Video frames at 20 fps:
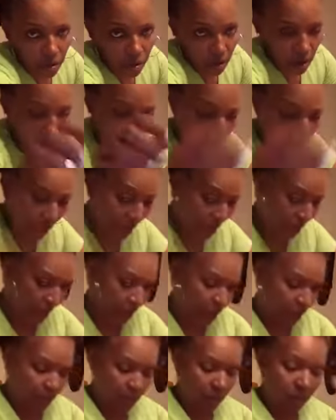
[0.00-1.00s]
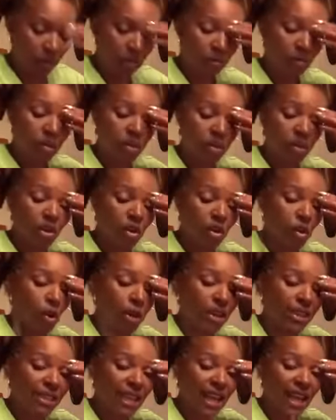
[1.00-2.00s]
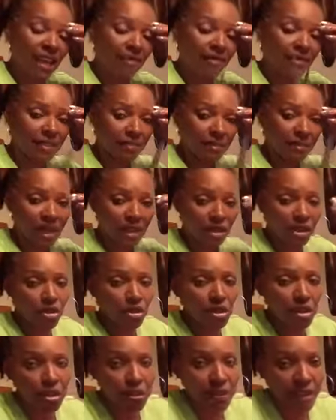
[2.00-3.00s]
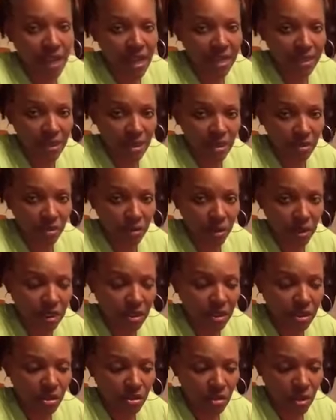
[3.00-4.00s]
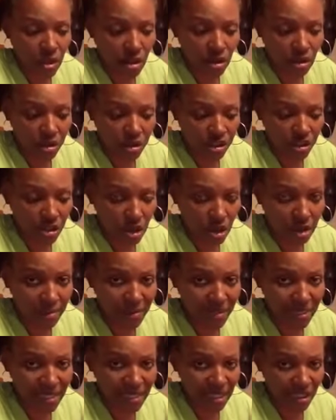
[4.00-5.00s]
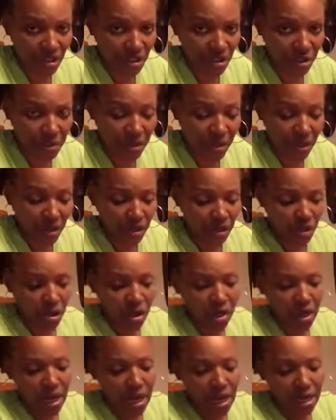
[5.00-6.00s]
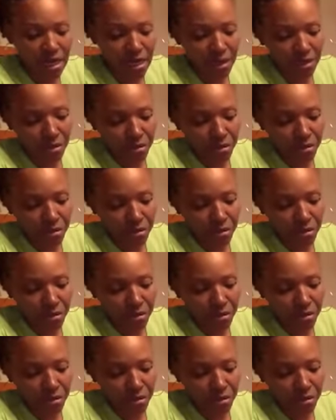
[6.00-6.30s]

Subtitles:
Okay, you're going to have to make sure you've got some really strong or sharp scissors because you're cutting